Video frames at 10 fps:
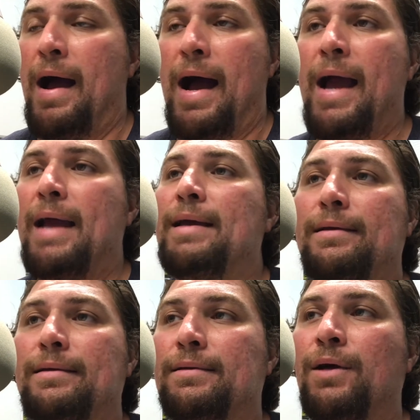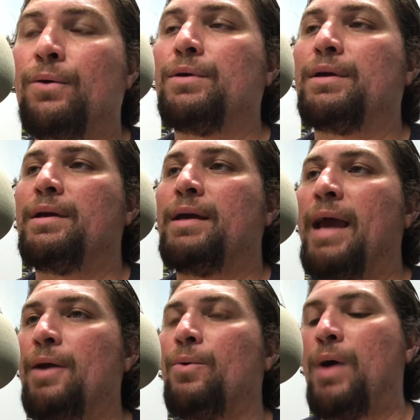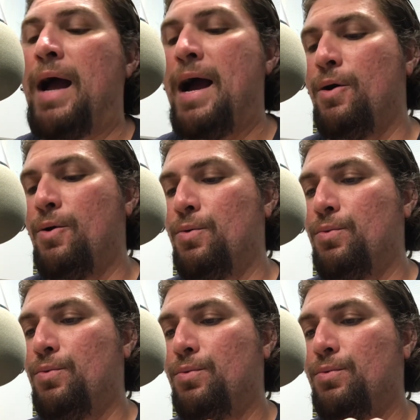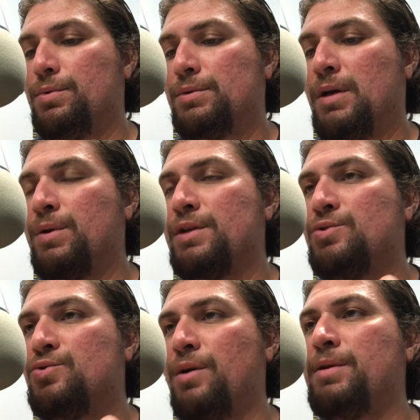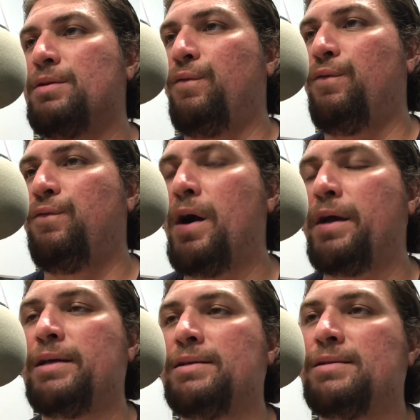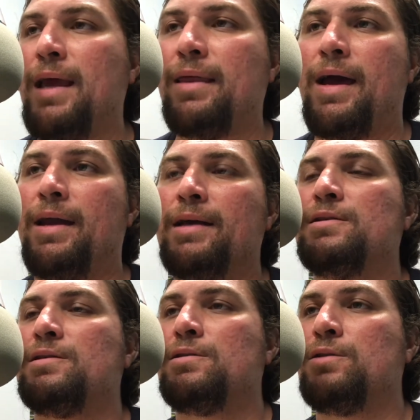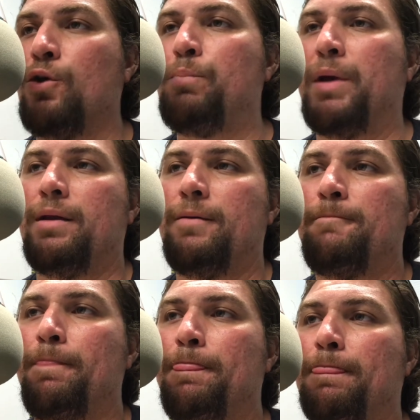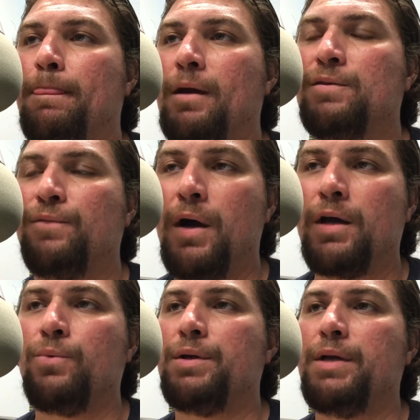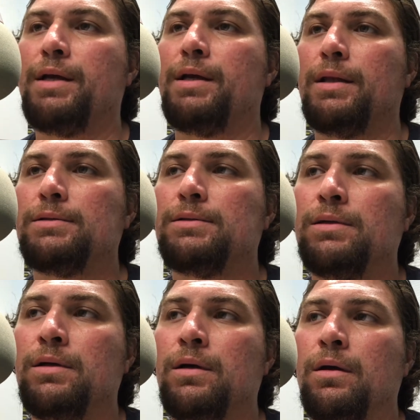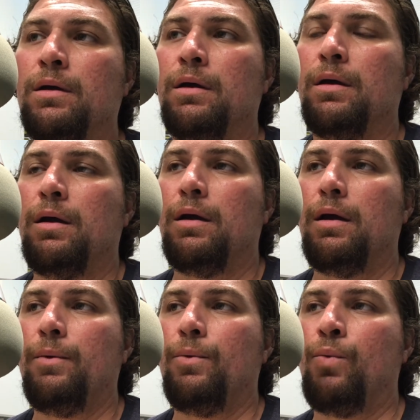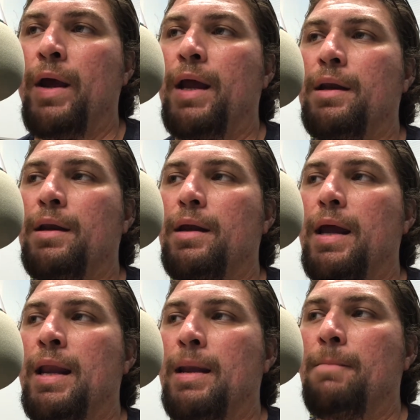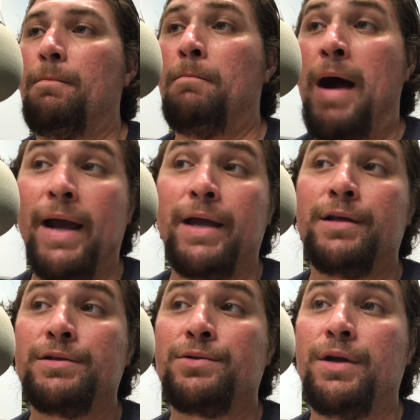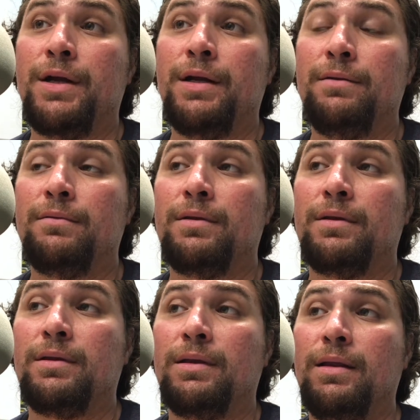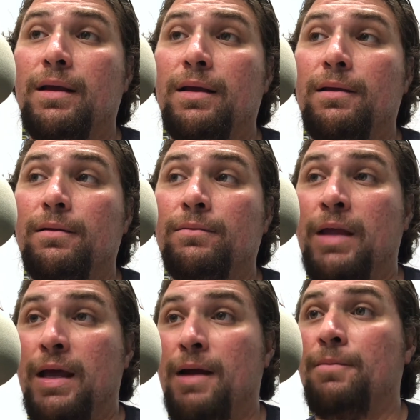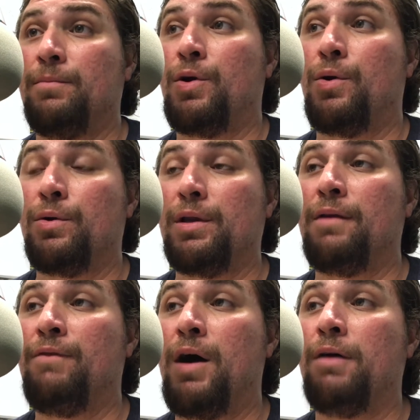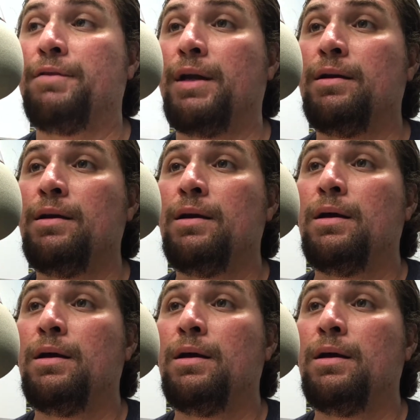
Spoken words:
I don't get how someone is driven to fucking say that. It's stupid. It's fucking ridiculous. When in my industry that I'm currently involved in,